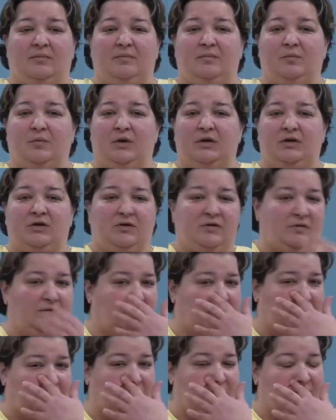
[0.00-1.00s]
when you're
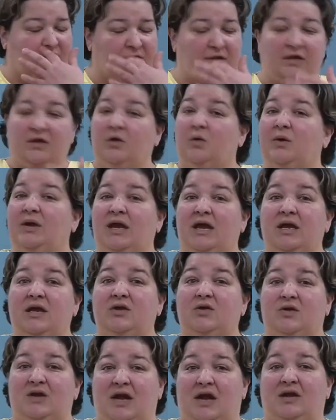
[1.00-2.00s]
feeling okay,
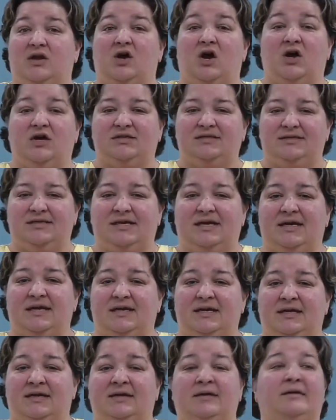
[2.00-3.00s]
you're not
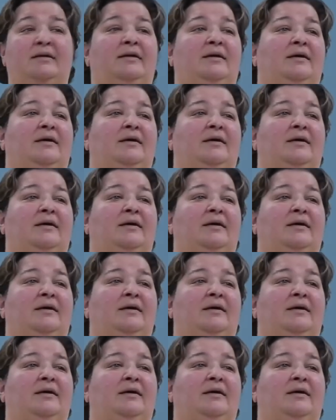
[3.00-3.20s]
nauseated,